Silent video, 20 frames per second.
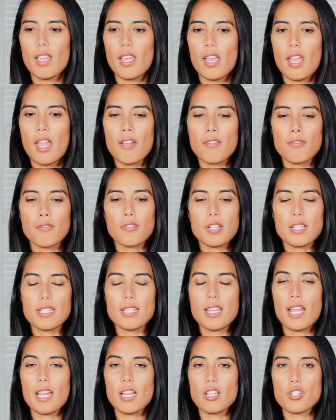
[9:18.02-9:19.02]
every
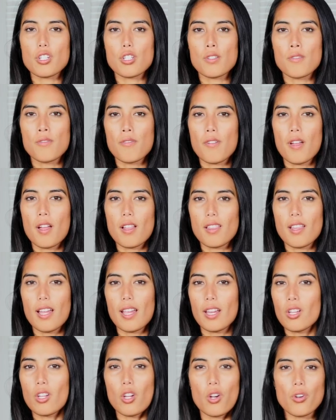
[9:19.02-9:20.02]
day just felt
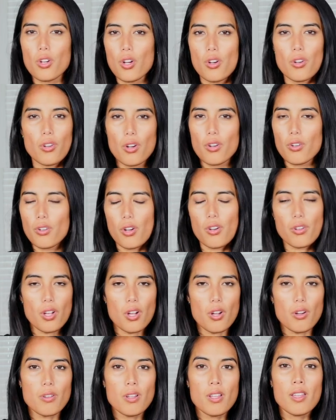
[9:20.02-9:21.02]
like go, go, go, go,
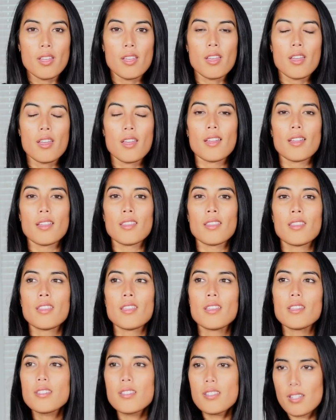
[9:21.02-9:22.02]
go.
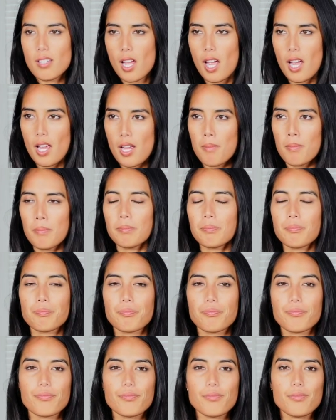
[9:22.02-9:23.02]
This time,
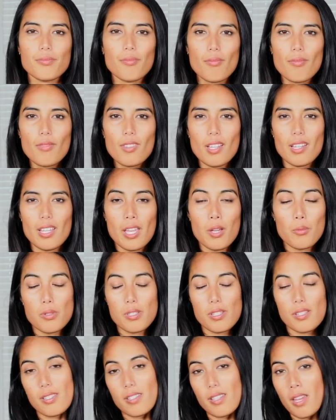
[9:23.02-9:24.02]
it
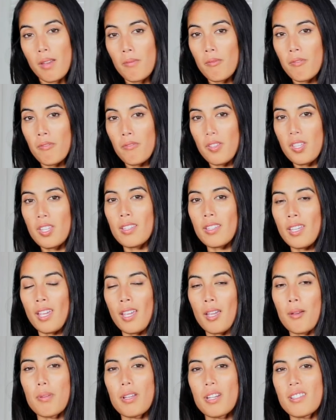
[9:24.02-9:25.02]
was the same
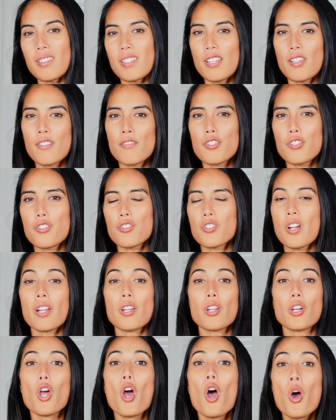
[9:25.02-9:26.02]
feeling, but instead of just trying
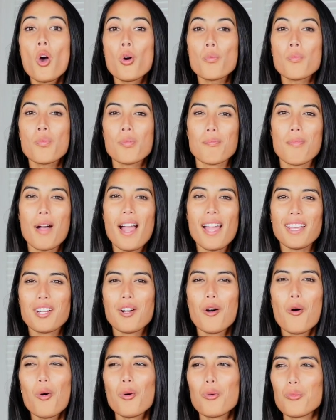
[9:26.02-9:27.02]
to cope, my
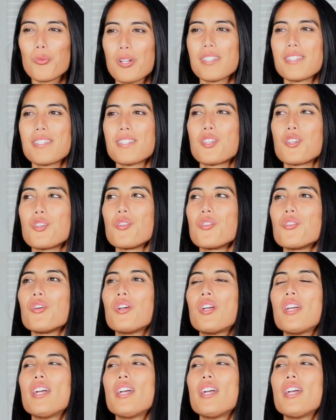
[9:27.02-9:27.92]
goal was to